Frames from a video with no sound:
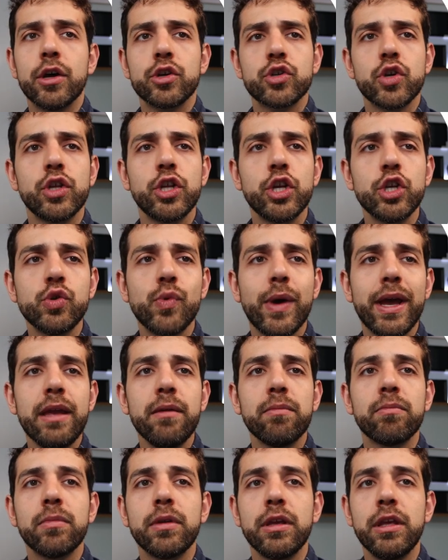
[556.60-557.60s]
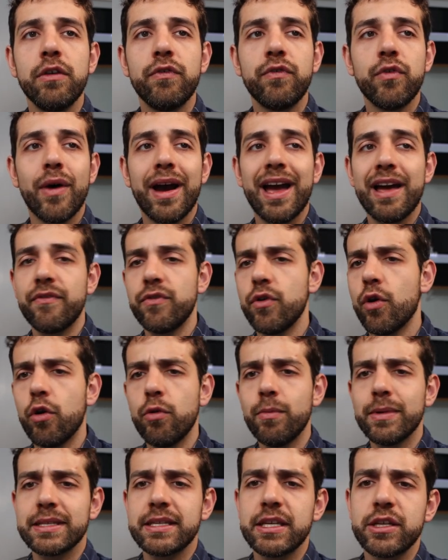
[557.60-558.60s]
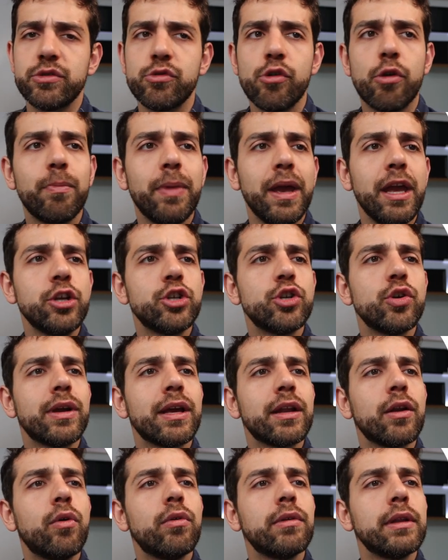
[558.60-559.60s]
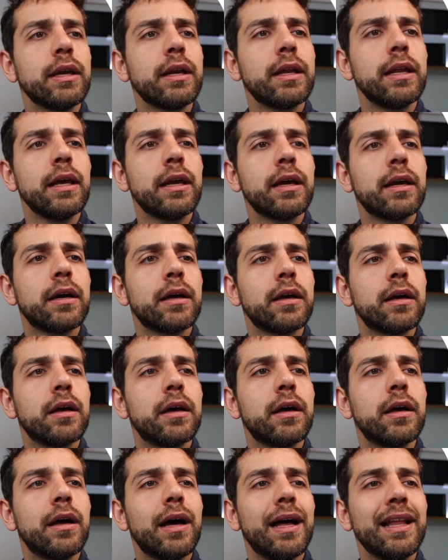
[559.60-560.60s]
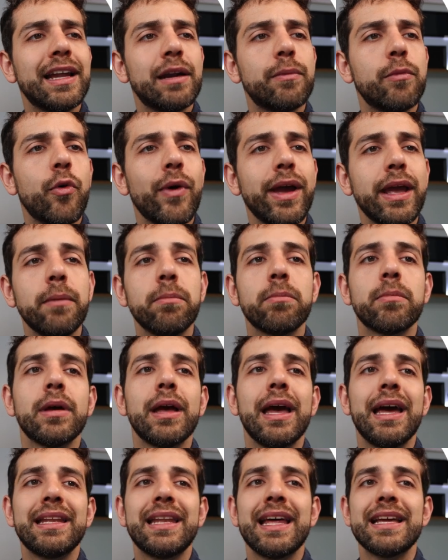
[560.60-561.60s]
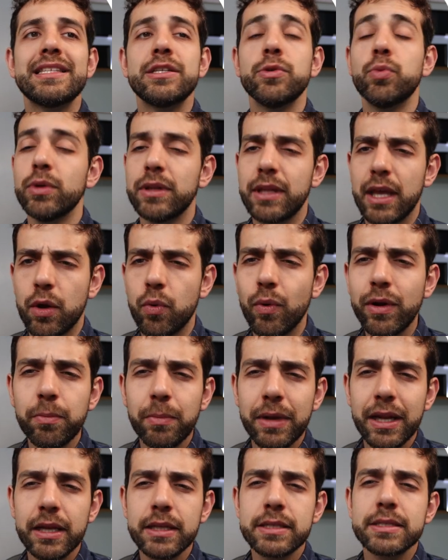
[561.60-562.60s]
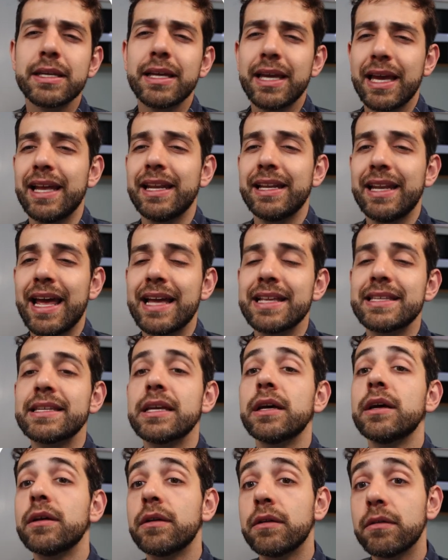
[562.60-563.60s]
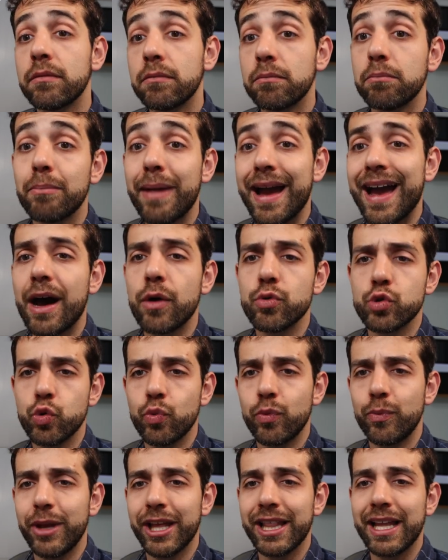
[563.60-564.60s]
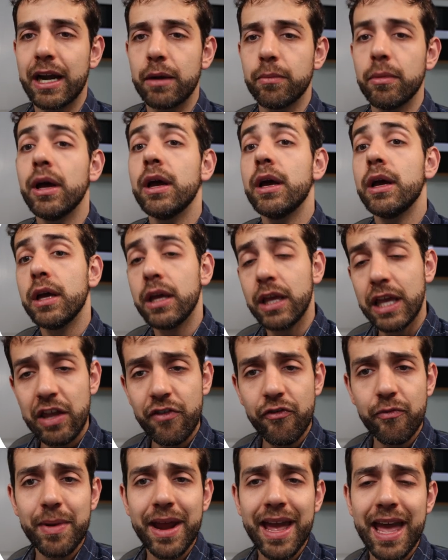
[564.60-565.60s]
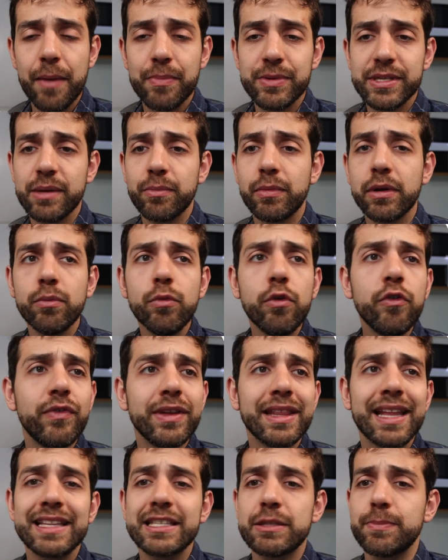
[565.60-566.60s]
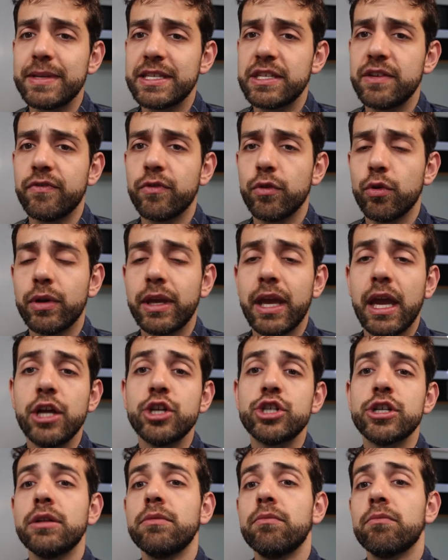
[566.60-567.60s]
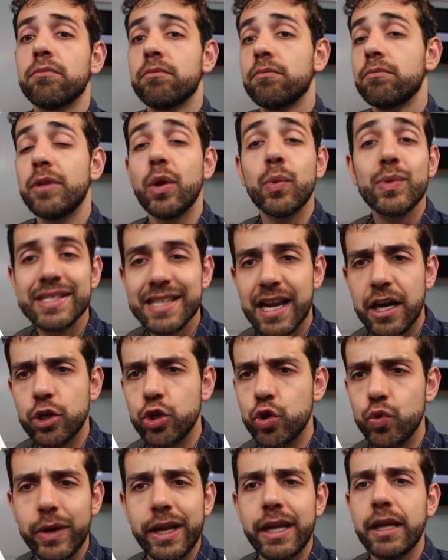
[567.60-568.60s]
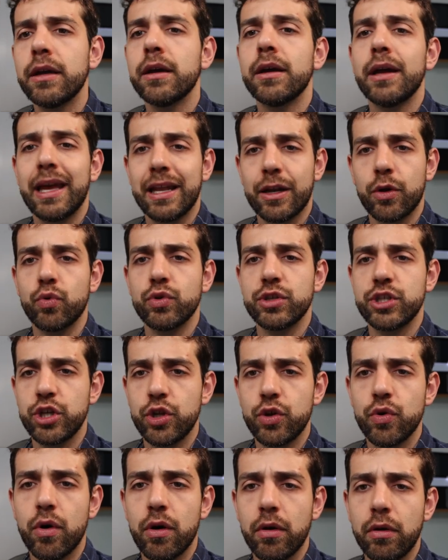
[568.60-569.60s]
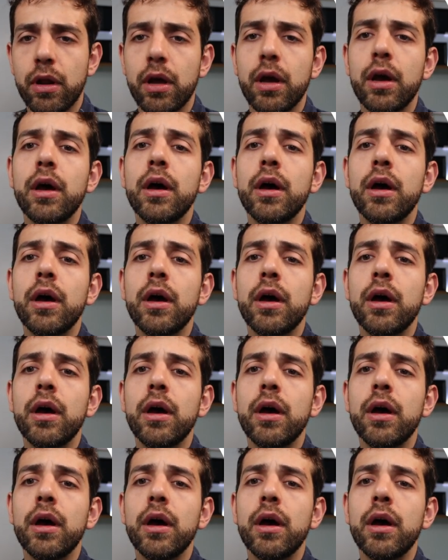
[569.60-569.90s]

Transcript: So in this way, if you have your home assist on your page, you can only click alarm away and that it will take 1 minute and that my house will be alarmed. If perhaps someone move in that specific location, they will start to ring and continue on.